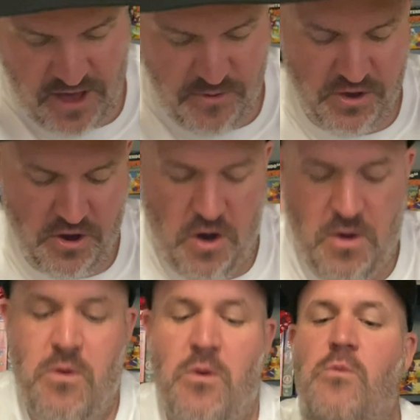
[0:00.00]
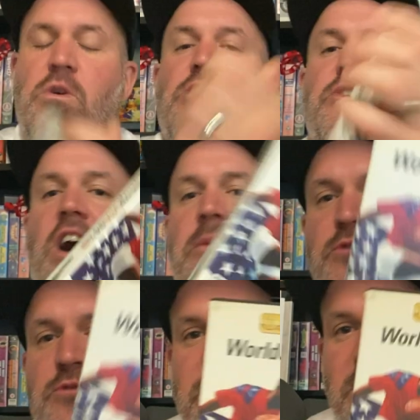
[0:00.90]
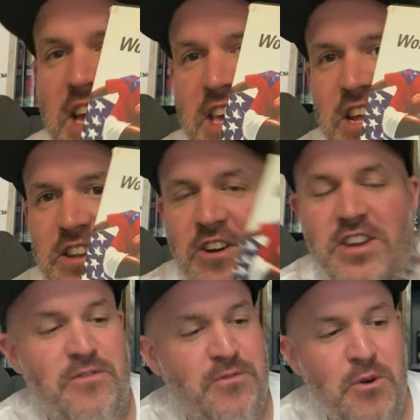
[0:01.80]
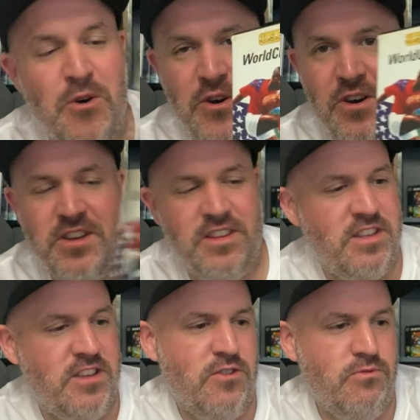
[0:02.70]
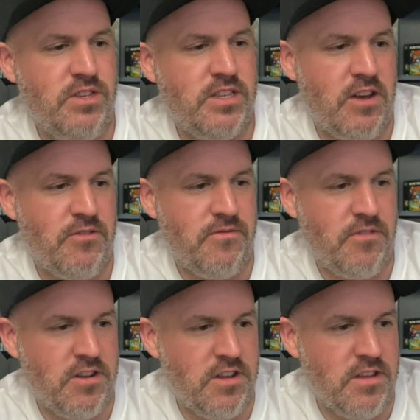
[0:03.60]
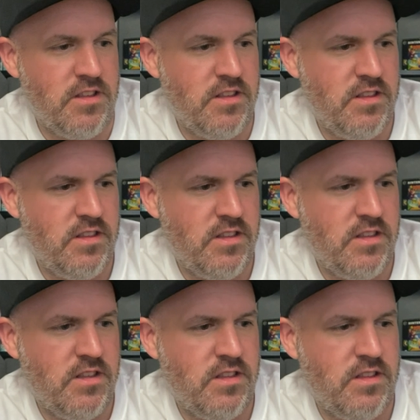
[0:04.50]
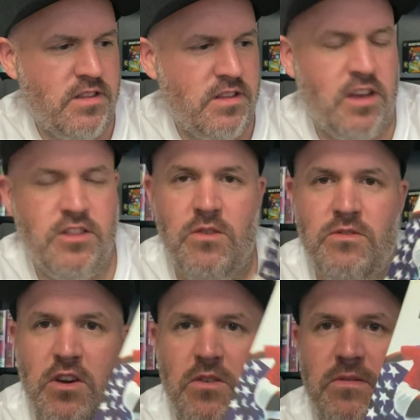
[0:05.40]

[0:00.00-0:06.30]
We've got World Cup USA 94. Who is that on the front there? I don't know.